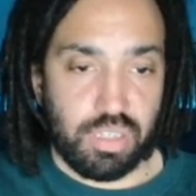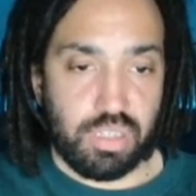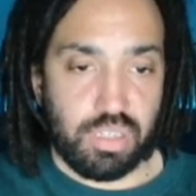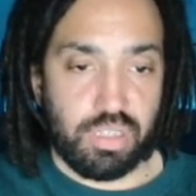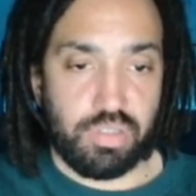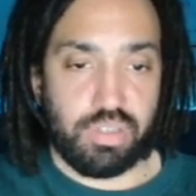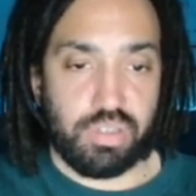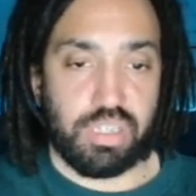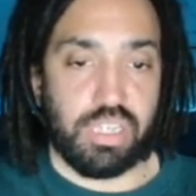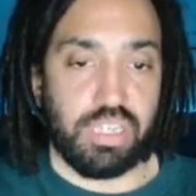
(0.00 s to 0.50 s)

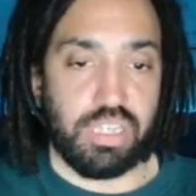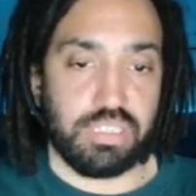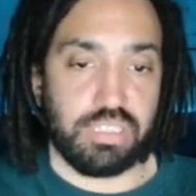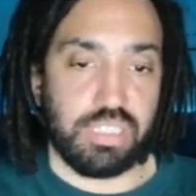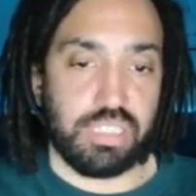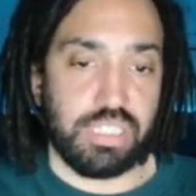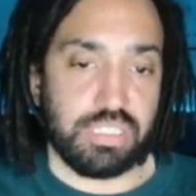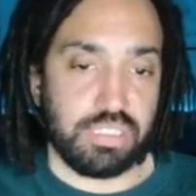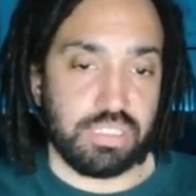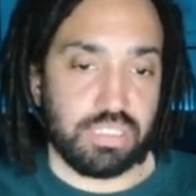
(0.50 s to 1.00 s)
Okay, so
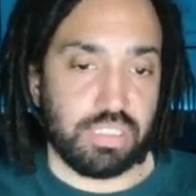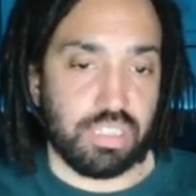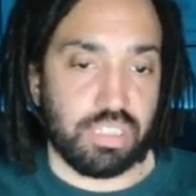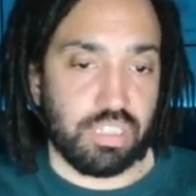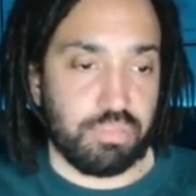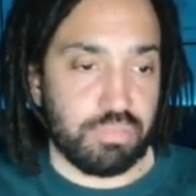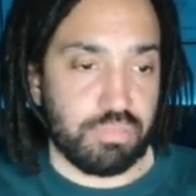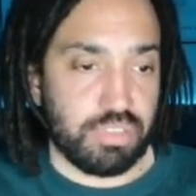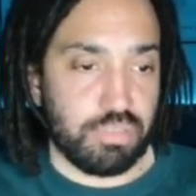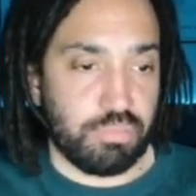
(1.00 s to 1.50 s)
let's
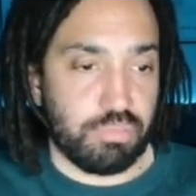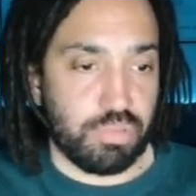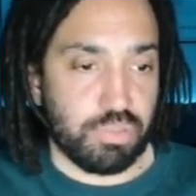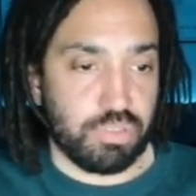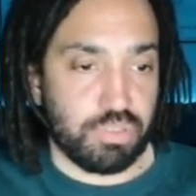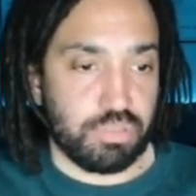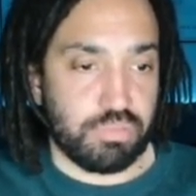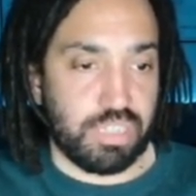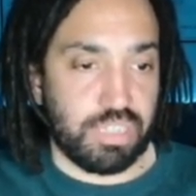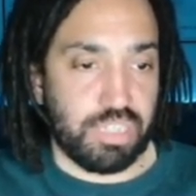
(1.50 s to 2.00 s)
times the
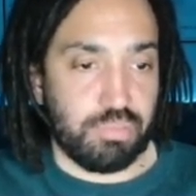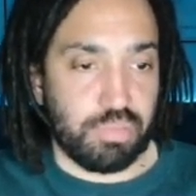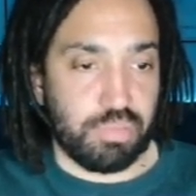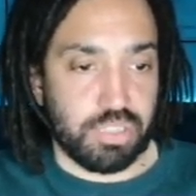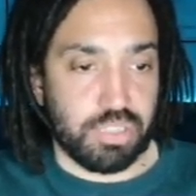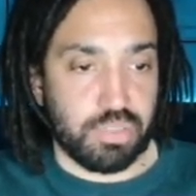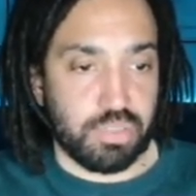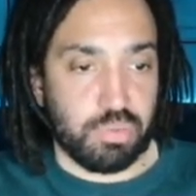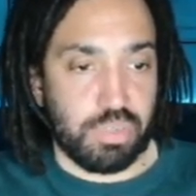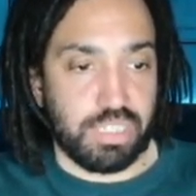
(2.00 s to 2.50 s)
bottom there by
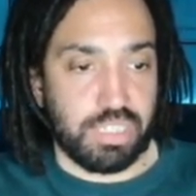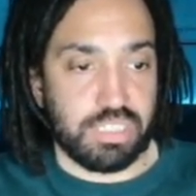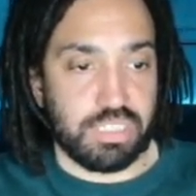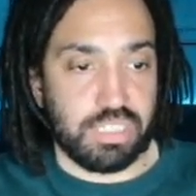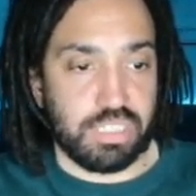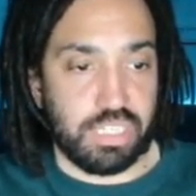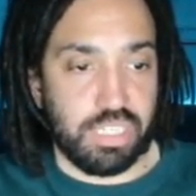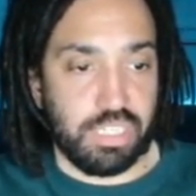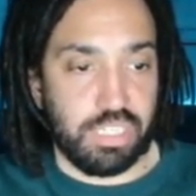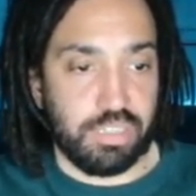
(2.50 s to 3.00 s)

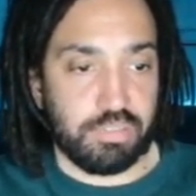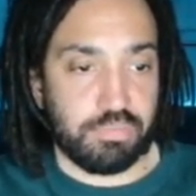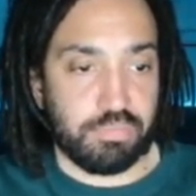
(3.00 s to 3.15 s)
20.